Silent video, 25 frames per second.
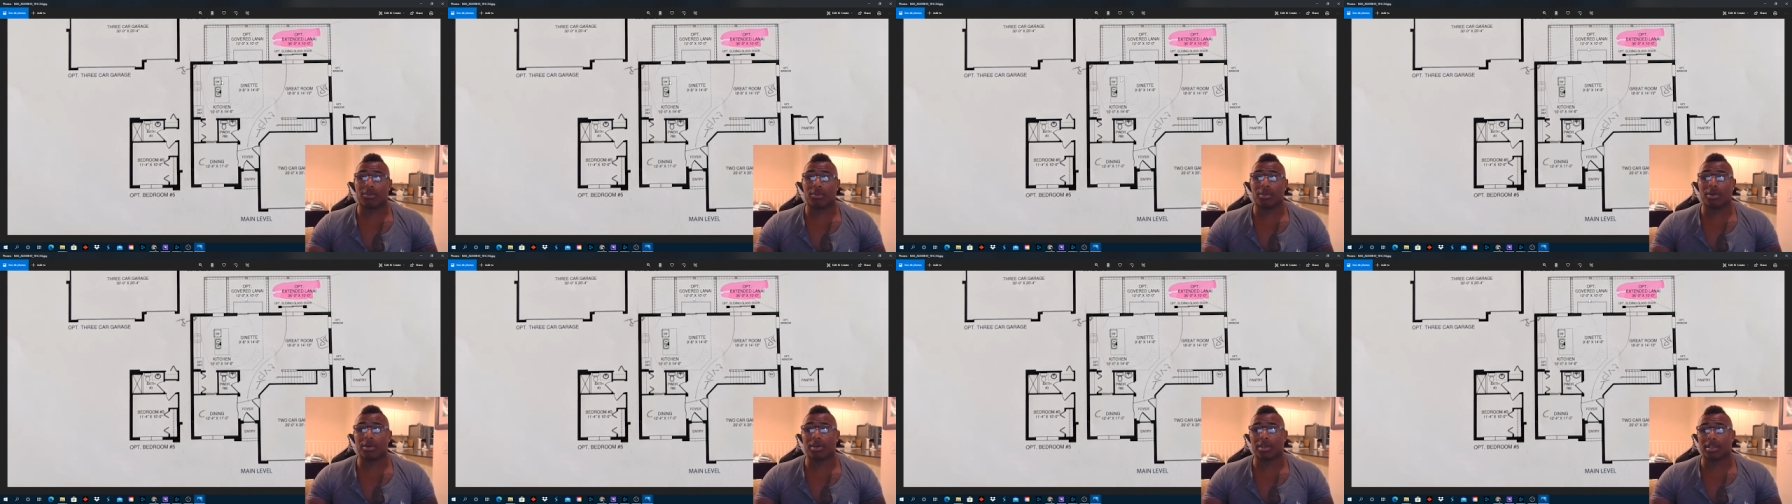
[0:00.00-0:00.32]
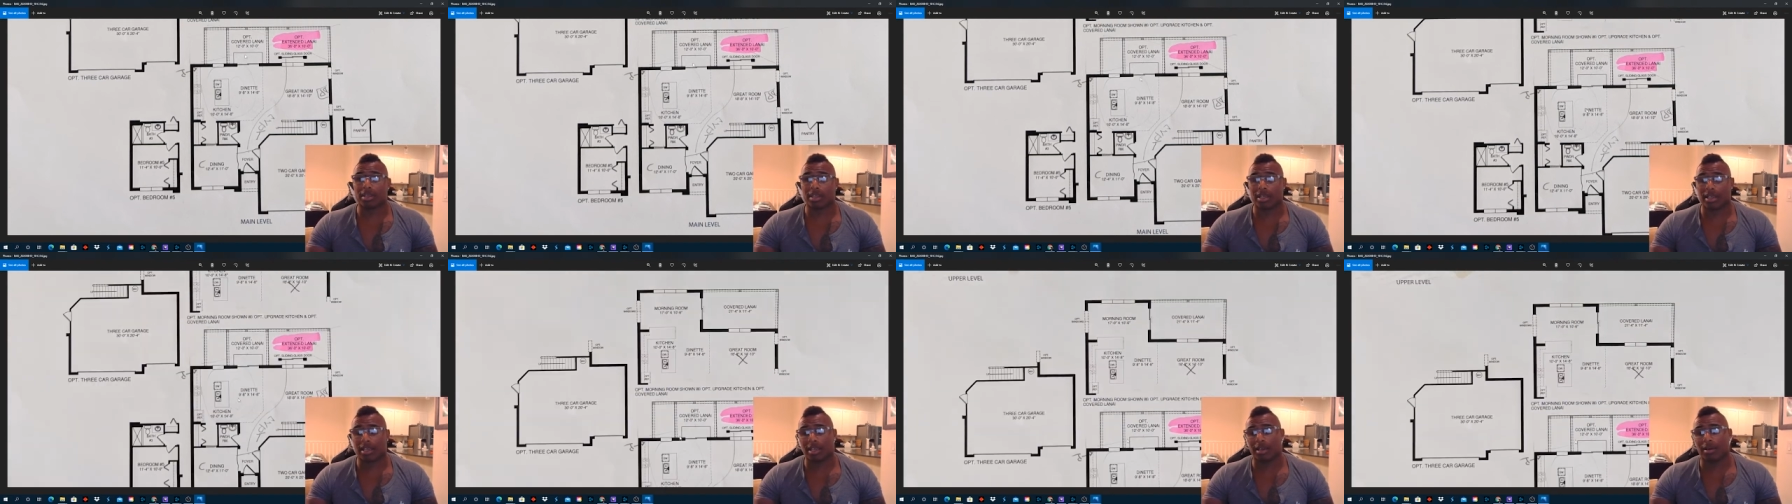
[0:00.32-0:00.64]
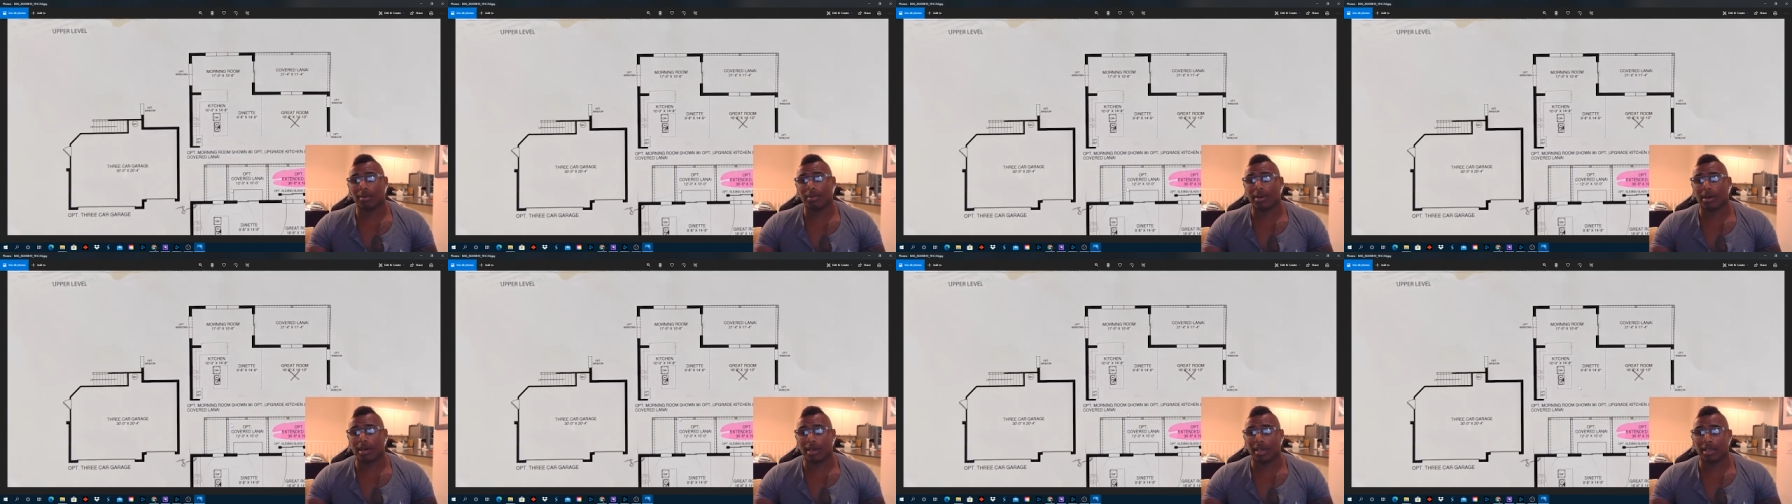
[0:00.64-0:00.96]
We were thinking
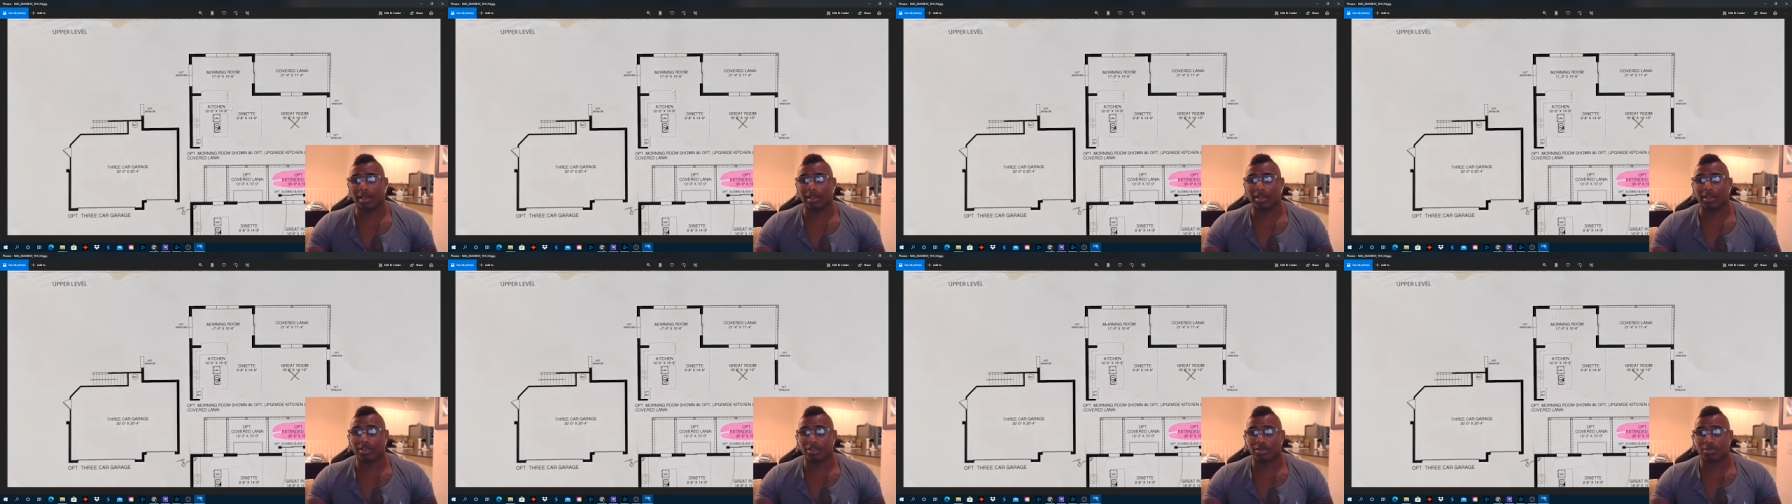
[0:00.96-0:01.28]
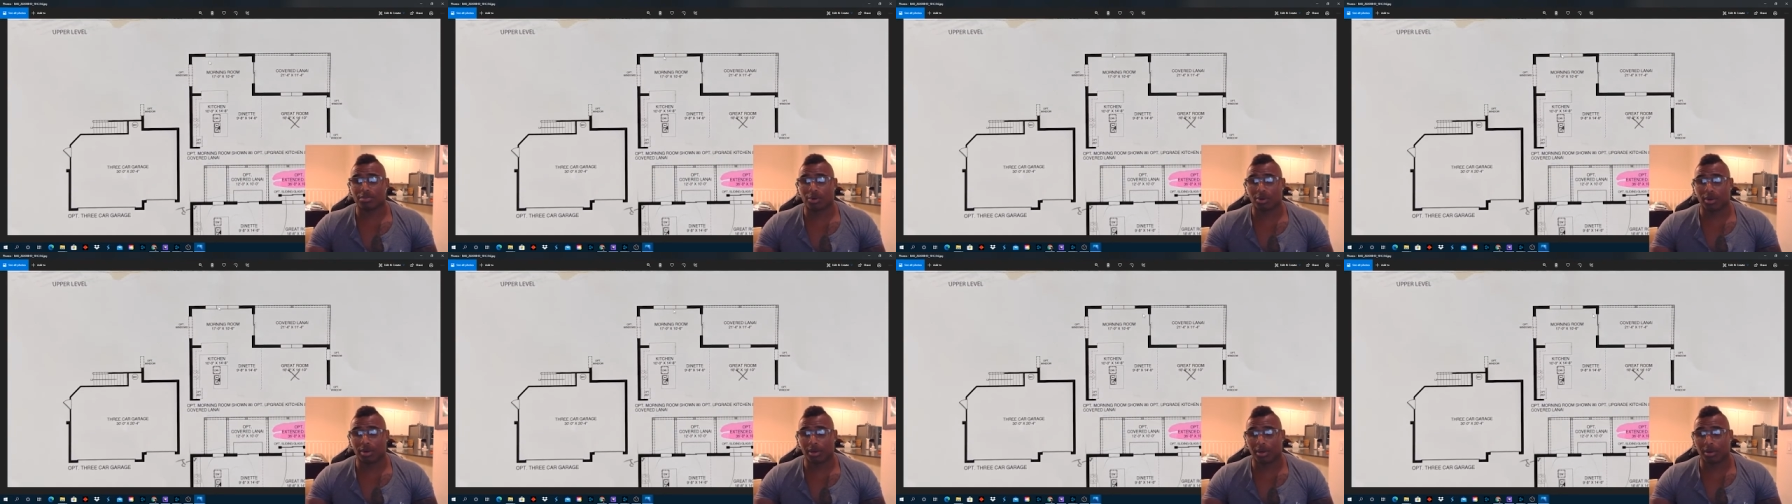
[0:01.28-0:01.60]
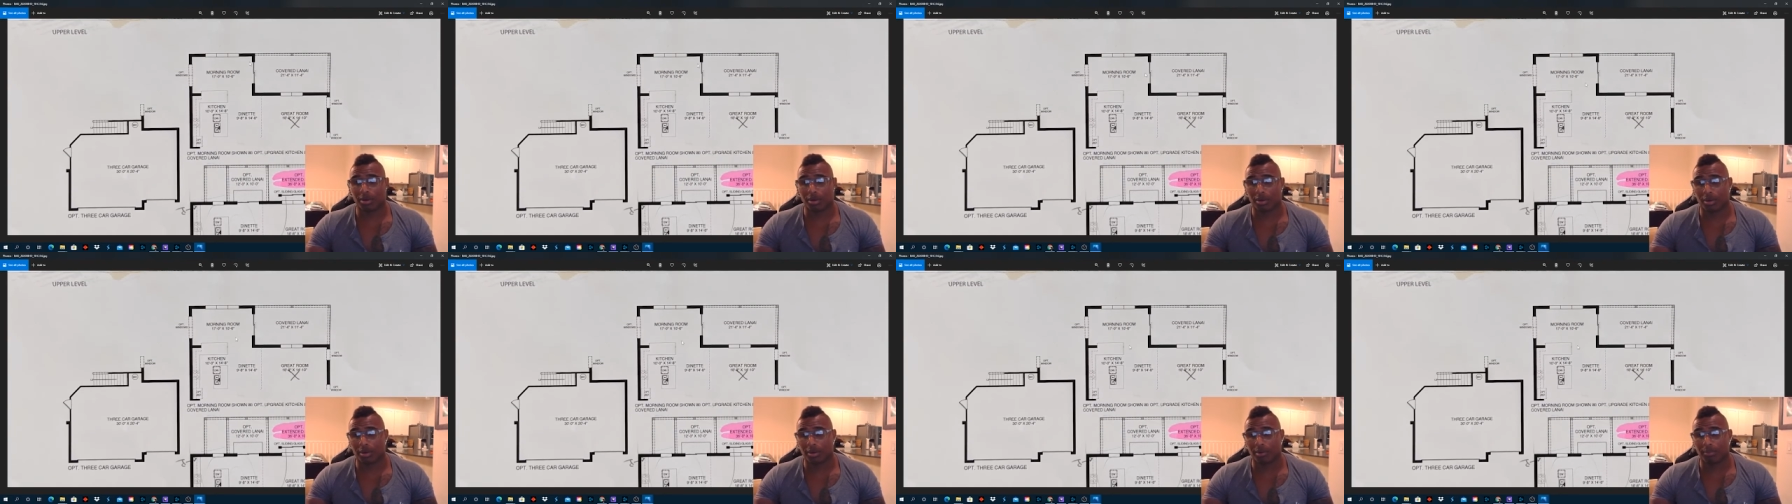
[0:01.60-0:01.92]
about getting this morning
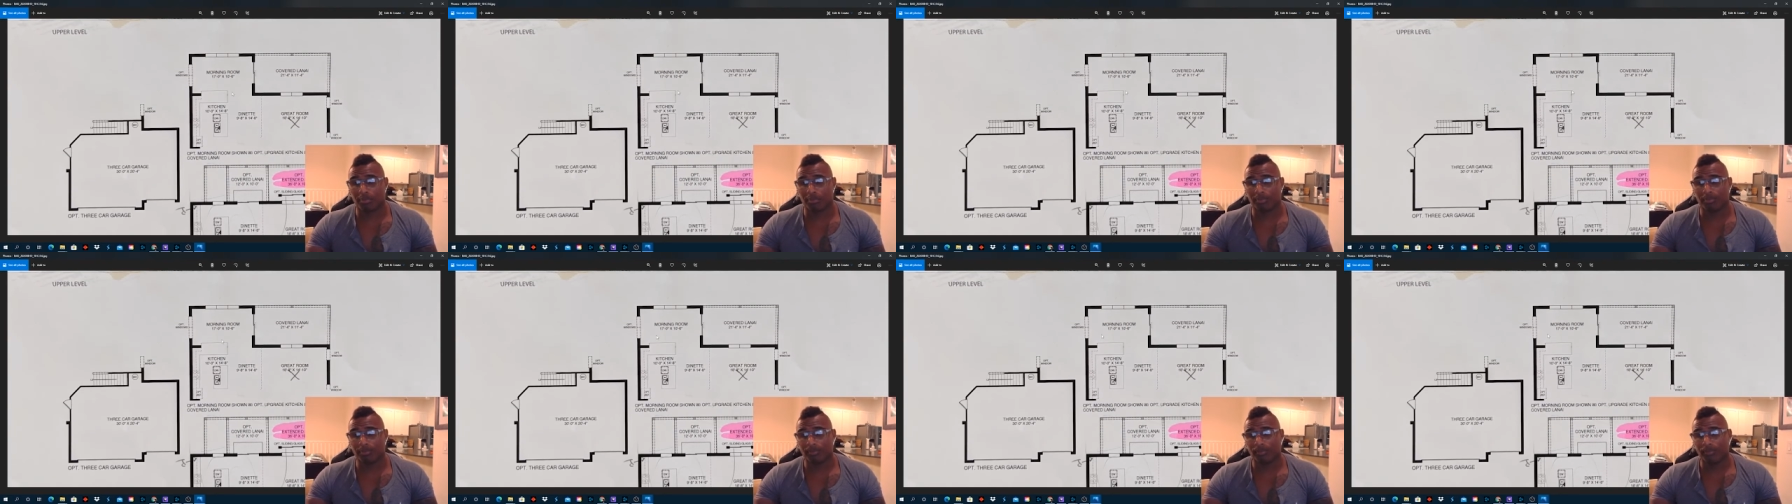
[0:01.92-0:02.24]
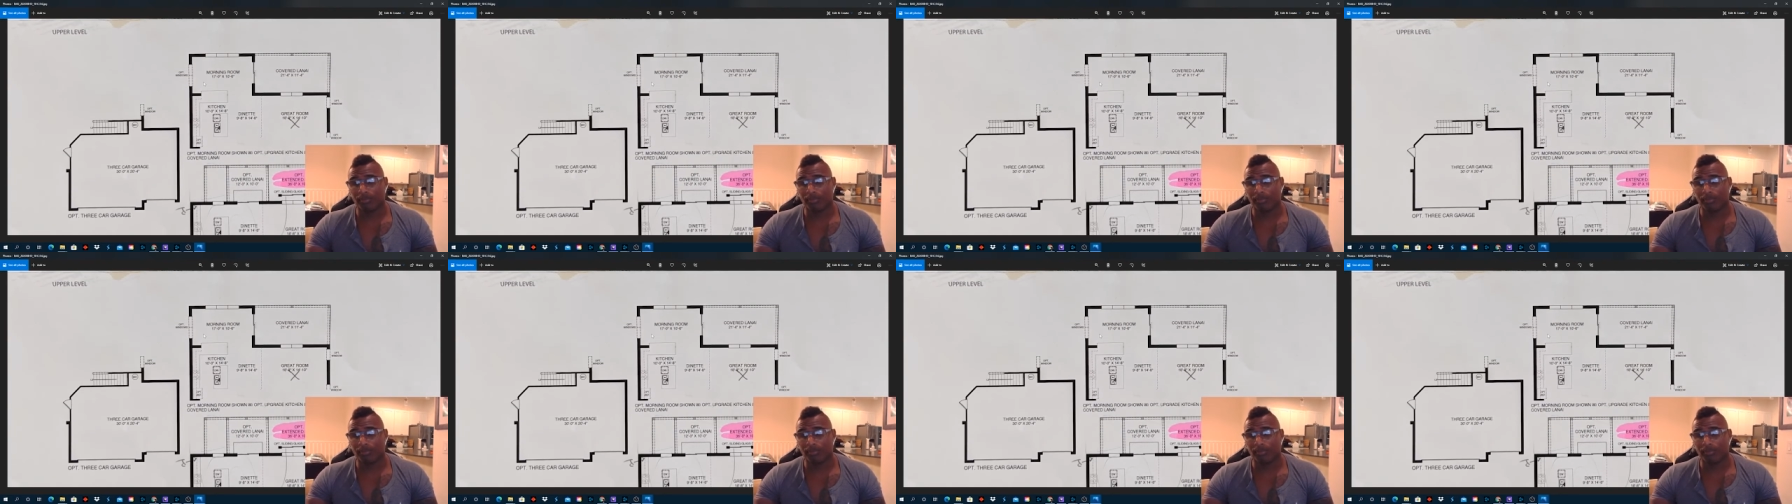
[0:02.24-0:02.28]
room,